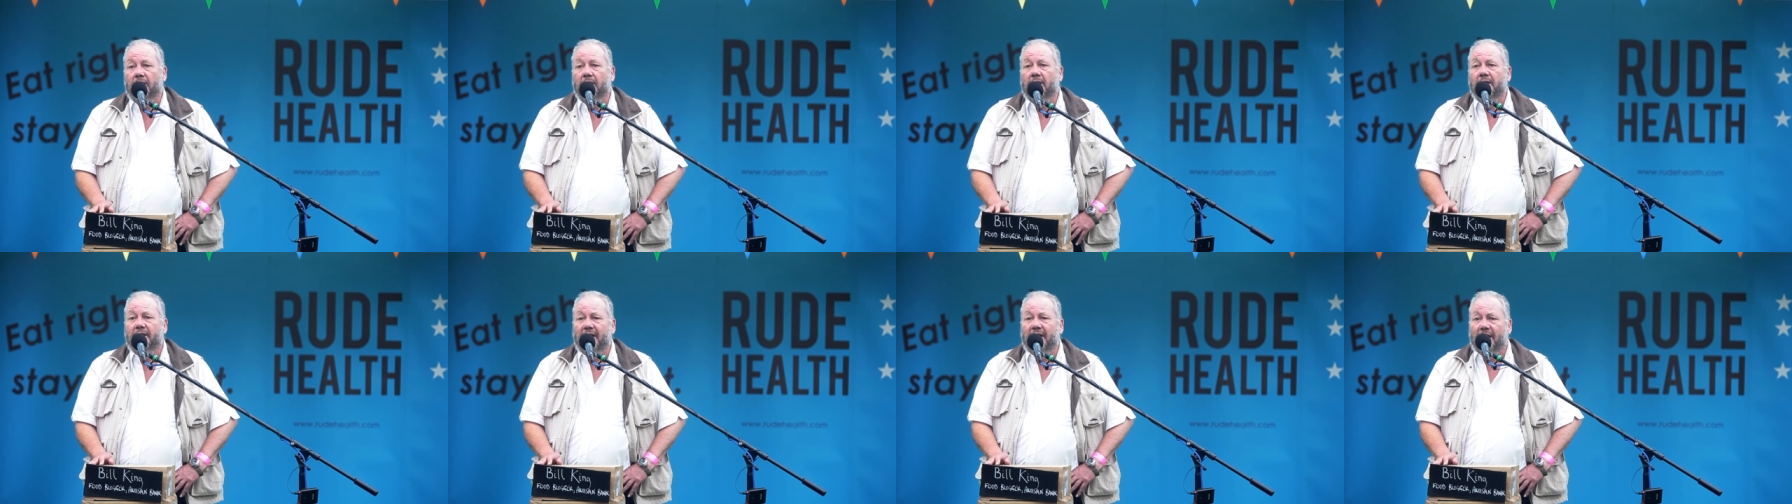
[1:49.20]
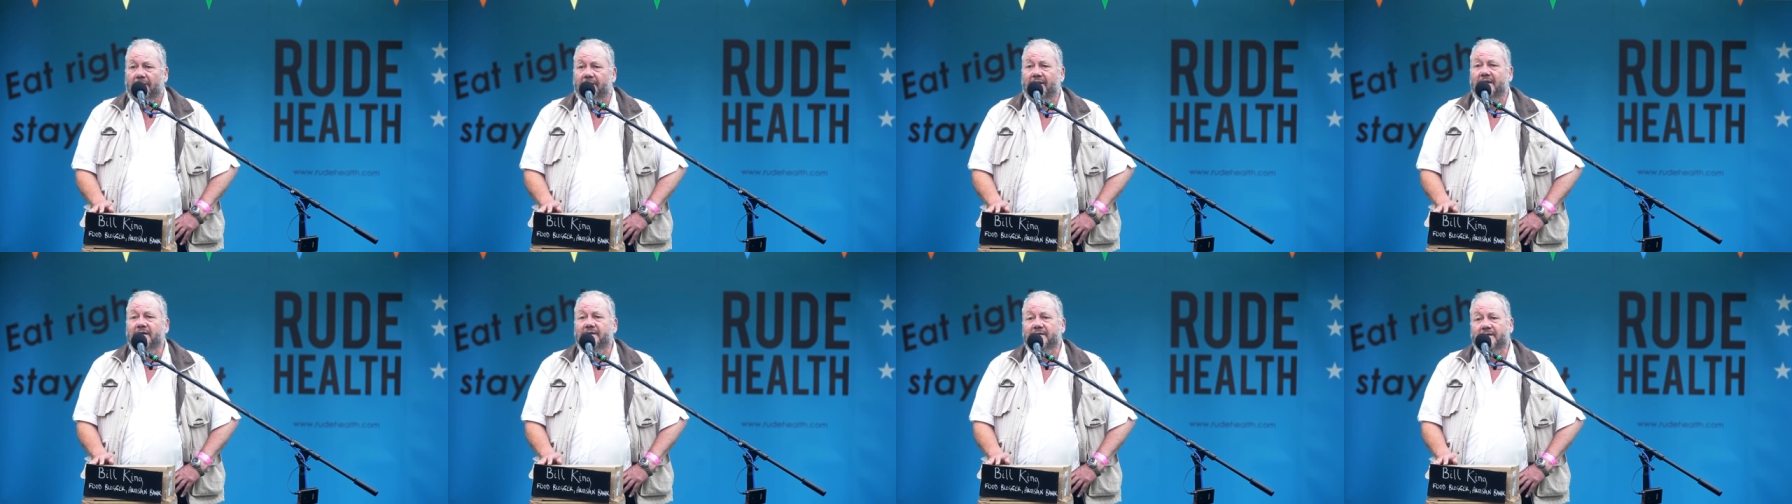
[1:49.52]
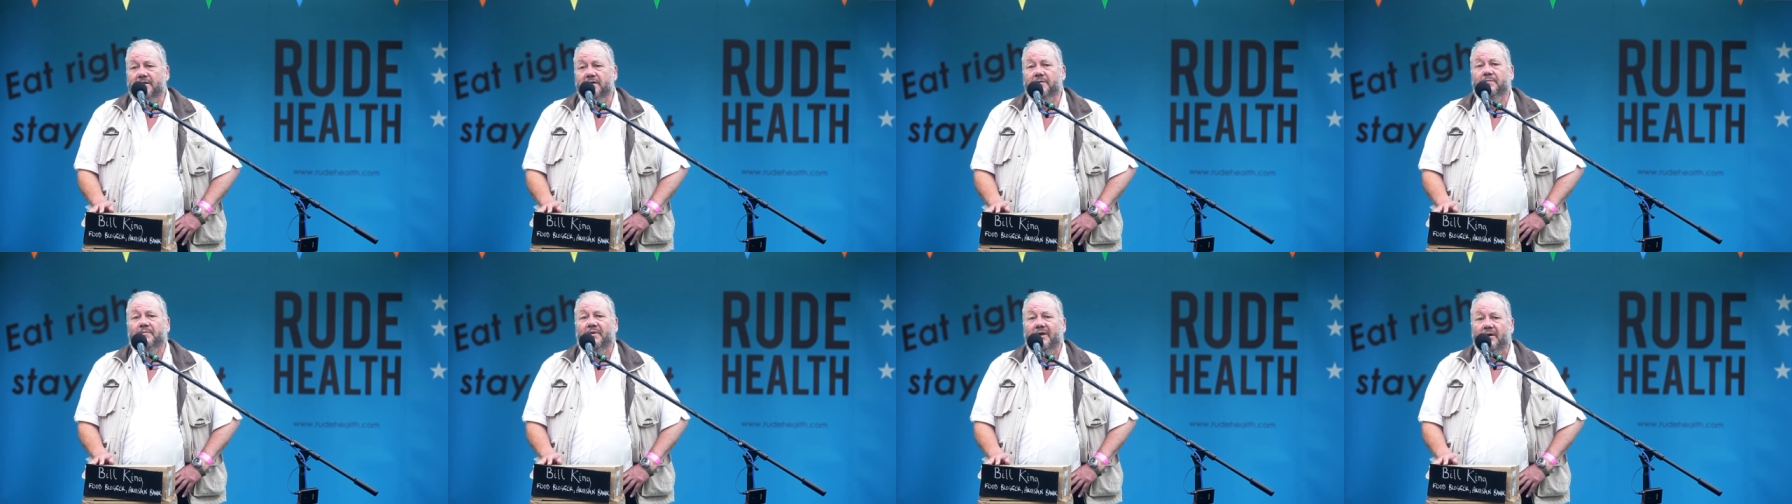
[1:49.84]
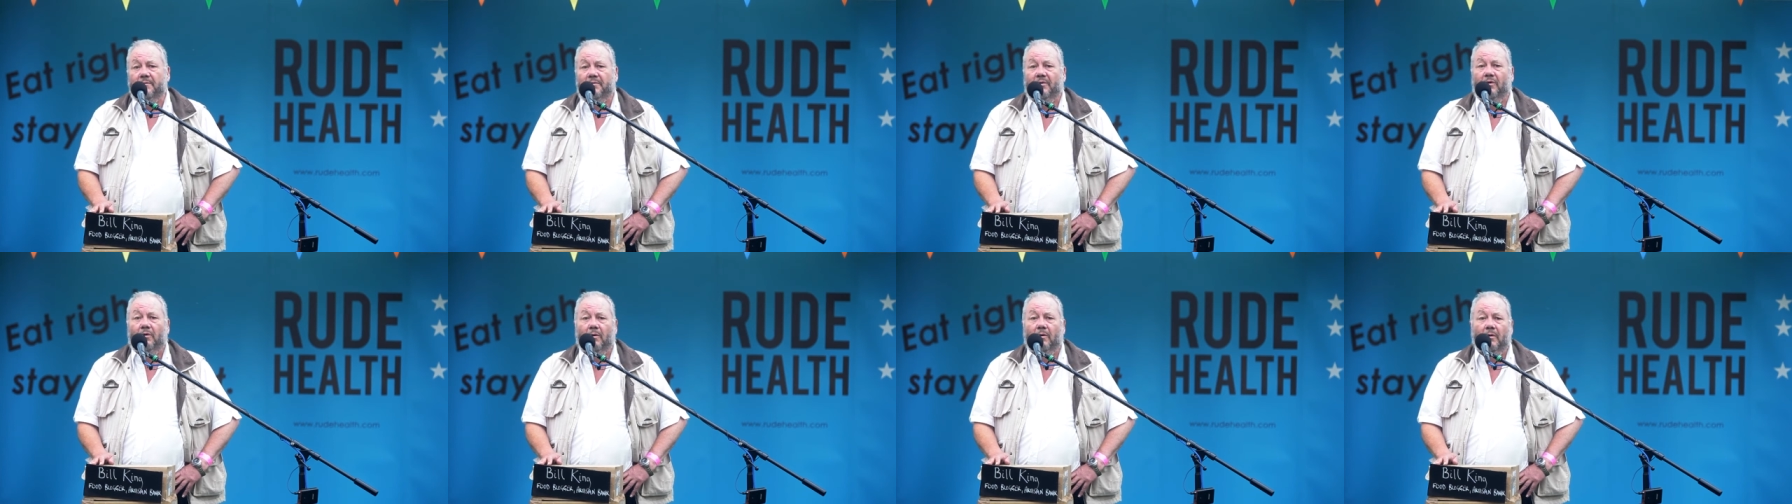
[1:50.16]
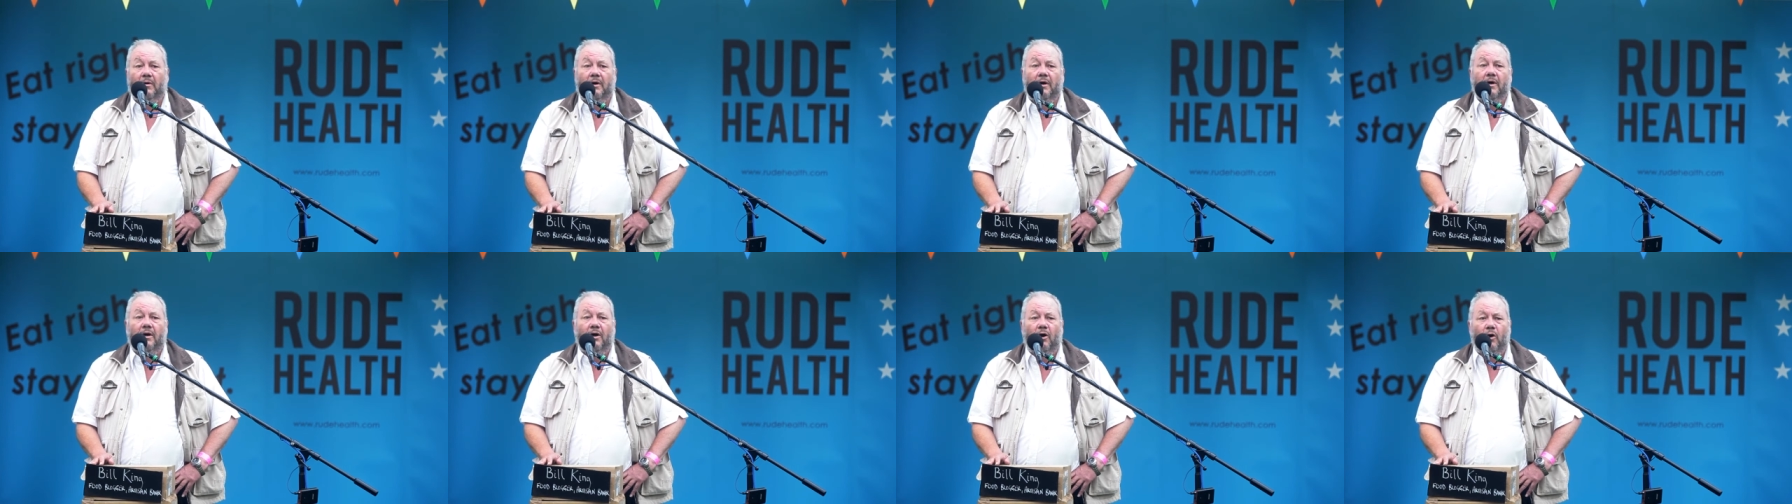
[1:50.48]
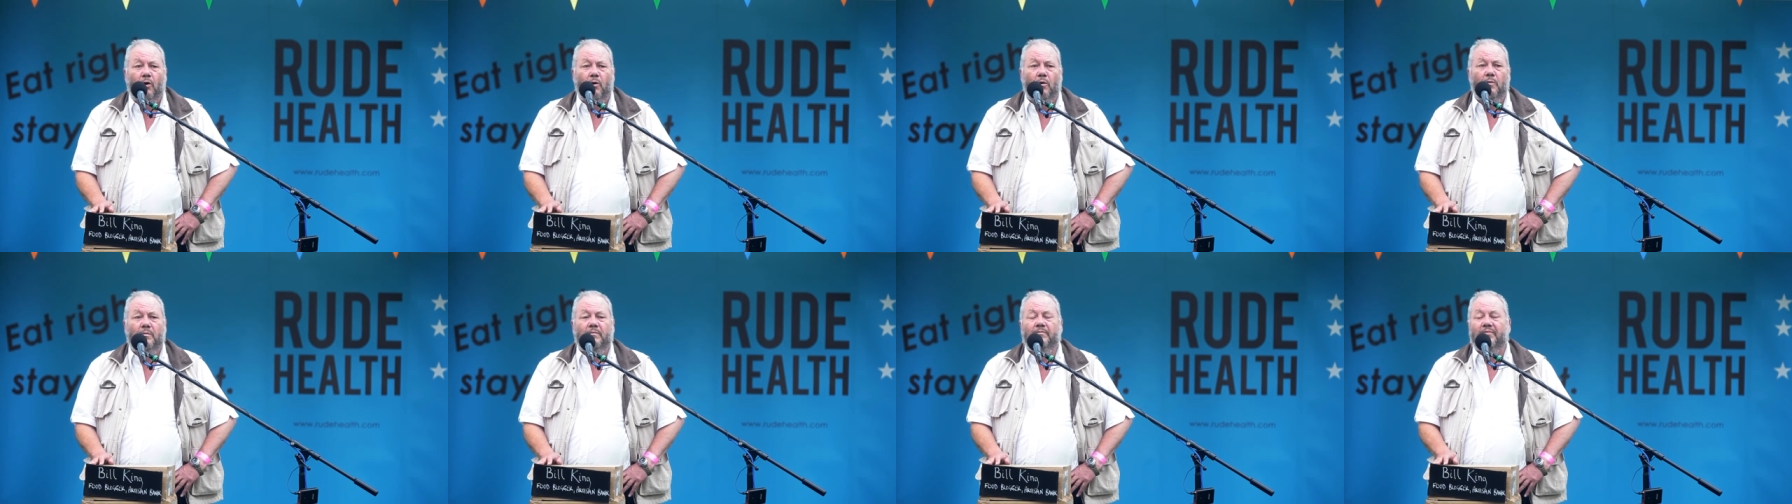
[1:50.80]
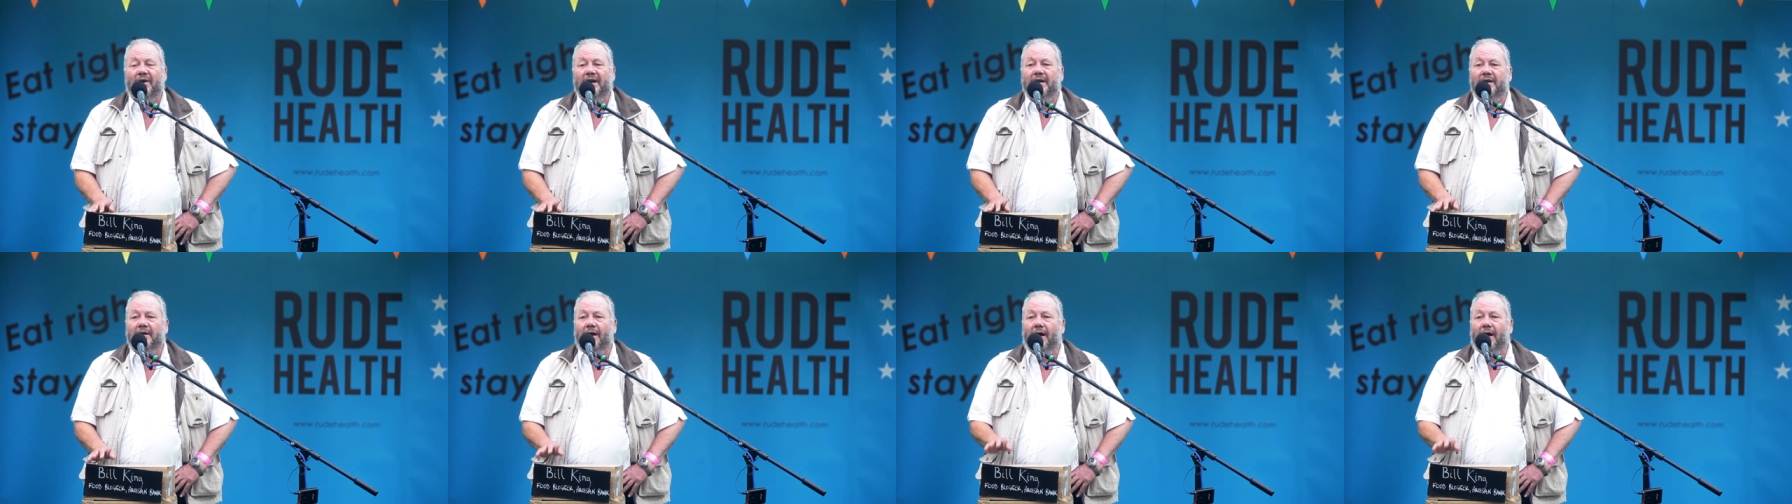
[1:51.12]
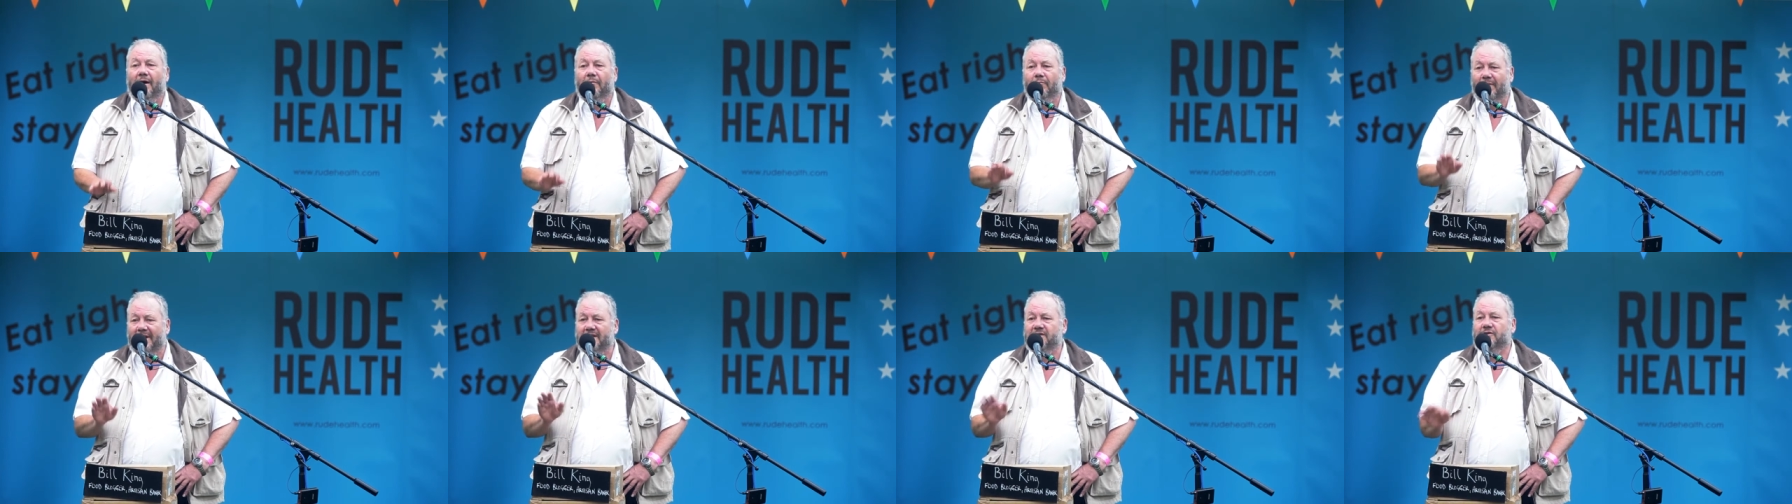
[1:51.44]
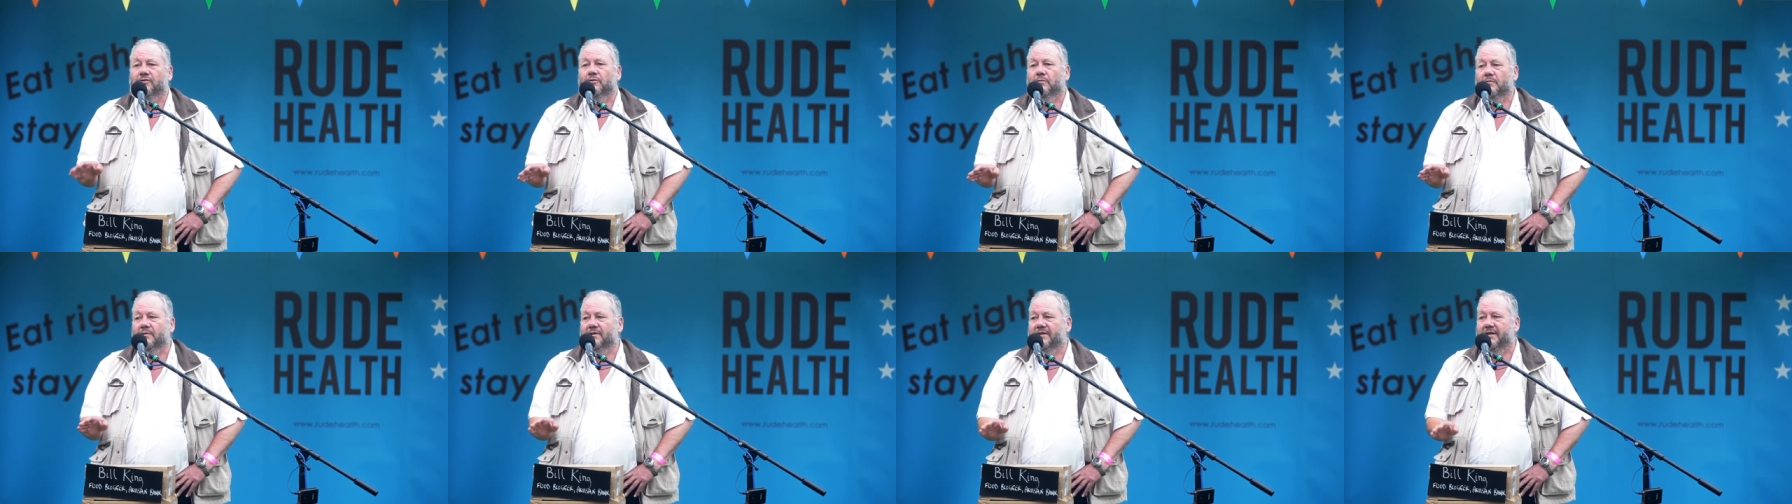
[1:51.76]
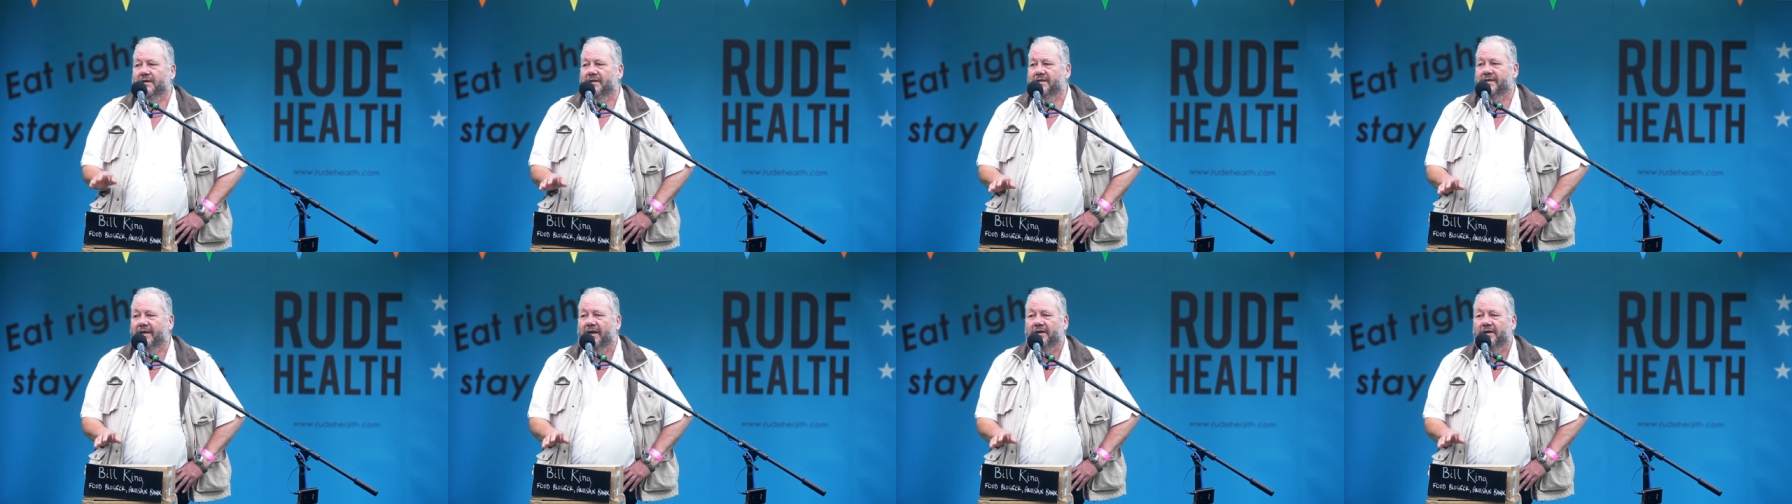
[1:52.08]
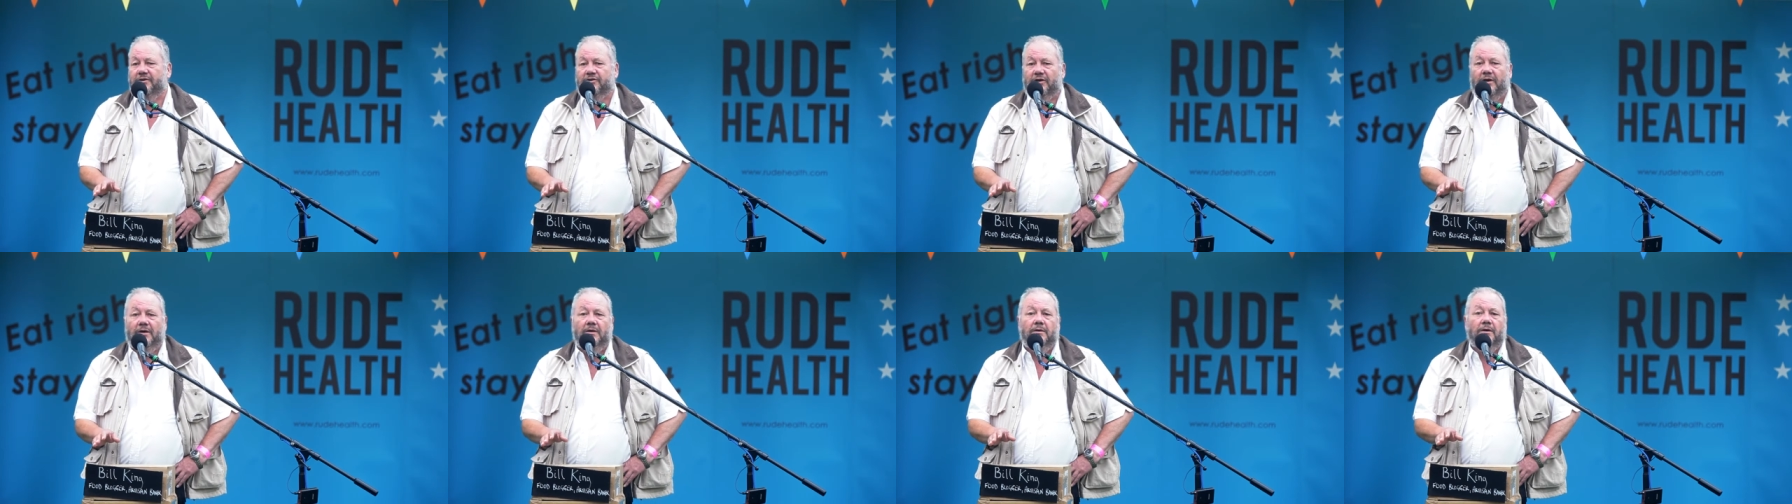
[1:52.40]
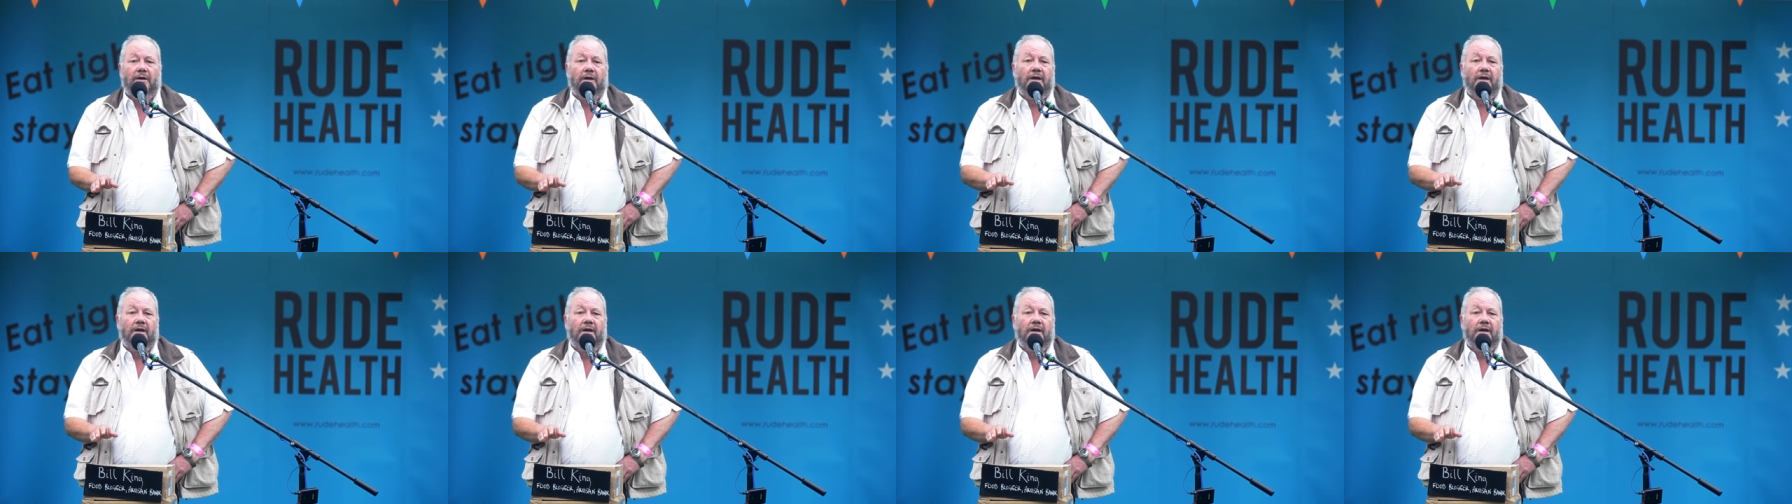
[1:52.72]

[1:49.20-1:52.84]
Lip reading: Now, these are the people who bring restaurants, etc.,